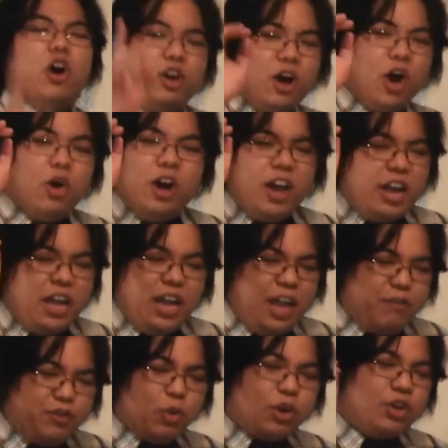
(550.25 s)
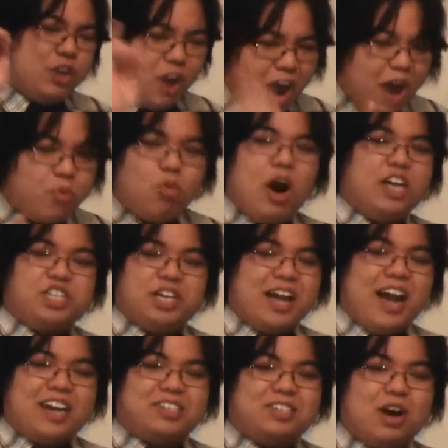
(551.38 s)
No! If you're not watching
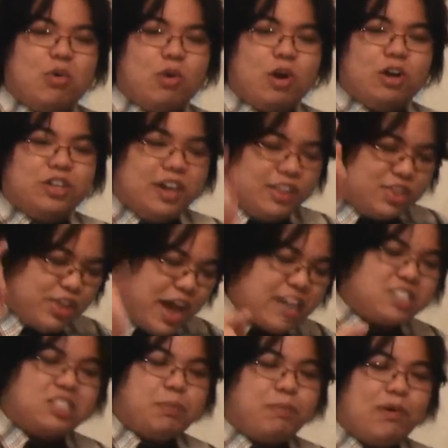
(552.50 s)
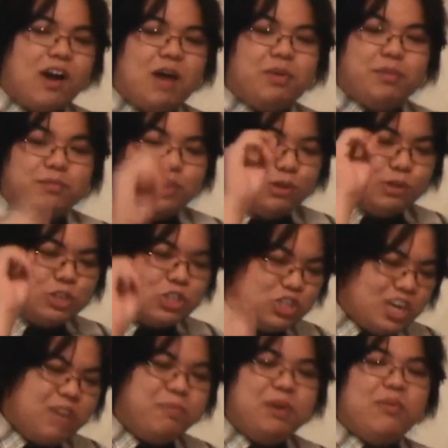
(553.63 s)
Accel World, that's the problem. You
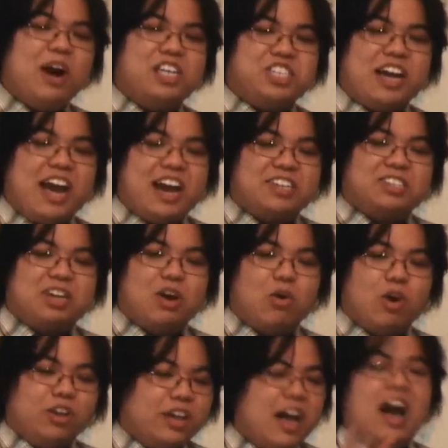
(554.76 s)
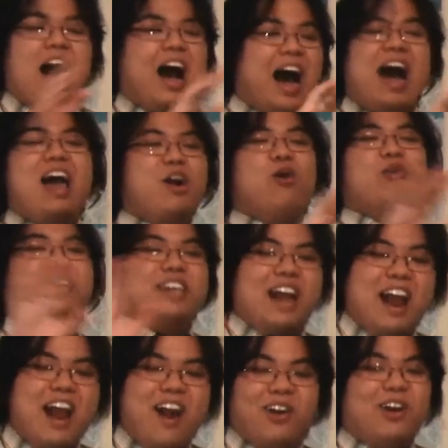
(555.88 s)
should be watching Accel World. I don't
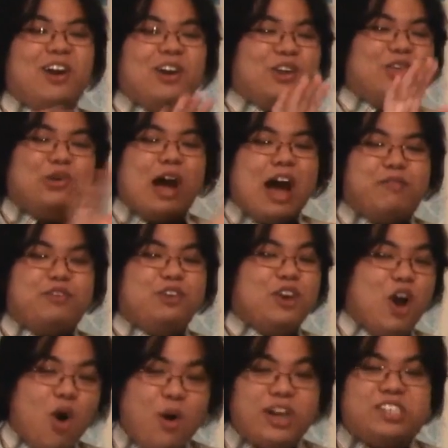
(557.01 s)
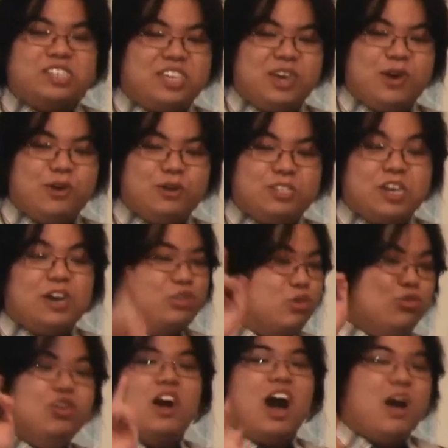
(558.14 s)
care. You have no excuse
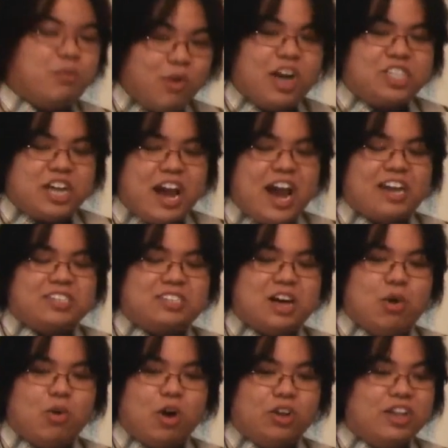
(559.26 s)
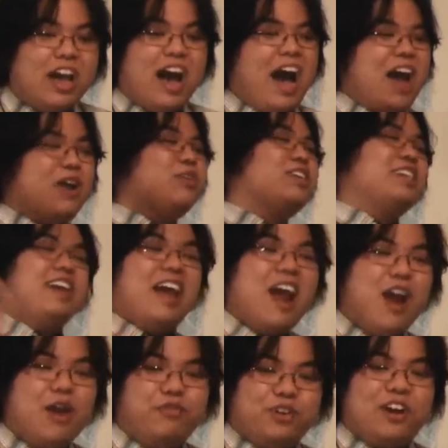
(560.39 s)
to not watch Accel World. I don't
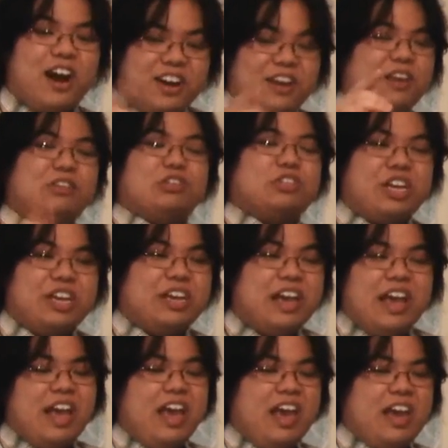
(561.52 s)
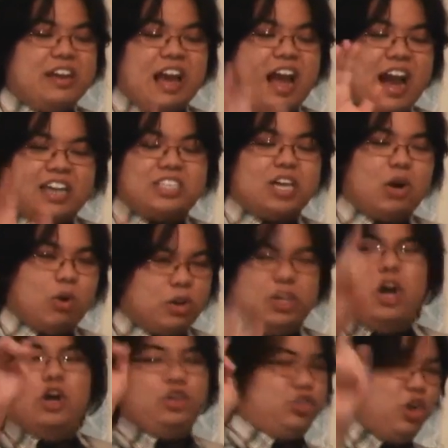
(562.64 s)
care if you're not interested in Accel World.
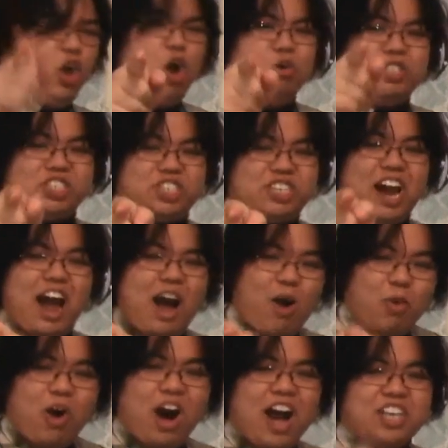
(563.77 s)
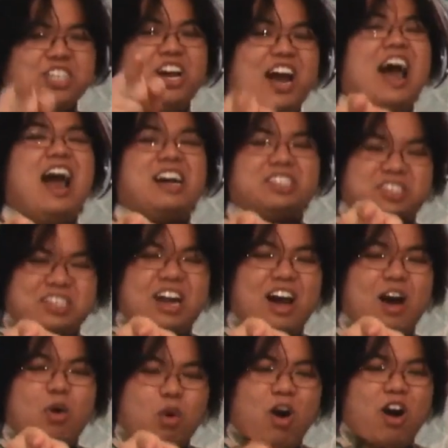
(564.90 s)
You shall watch
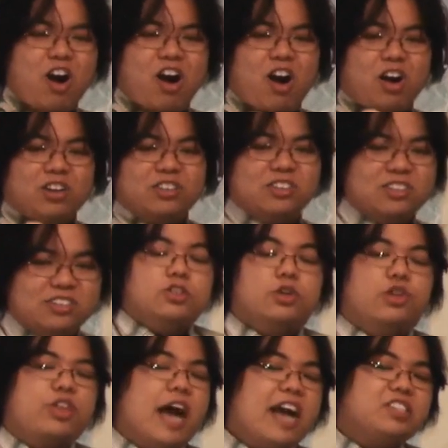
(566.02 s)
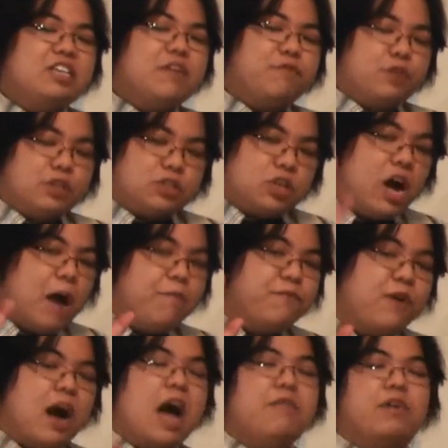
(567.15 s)
Accel World. So that's it for the top
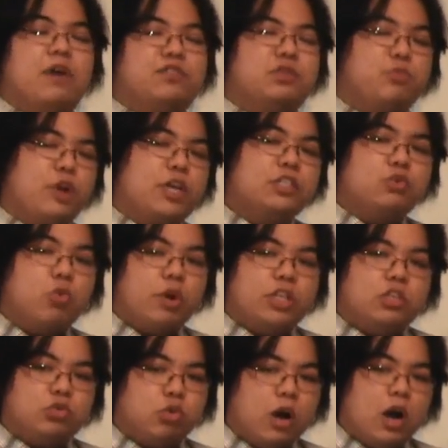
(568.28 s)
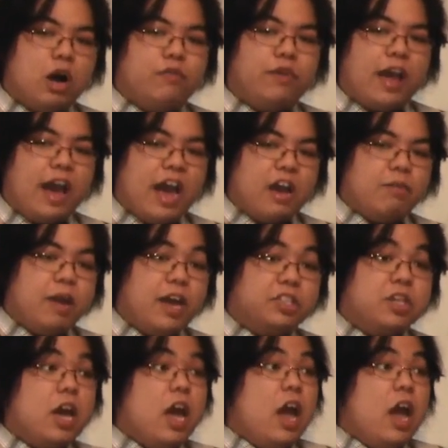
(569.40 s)
5 of spring 2012 animes.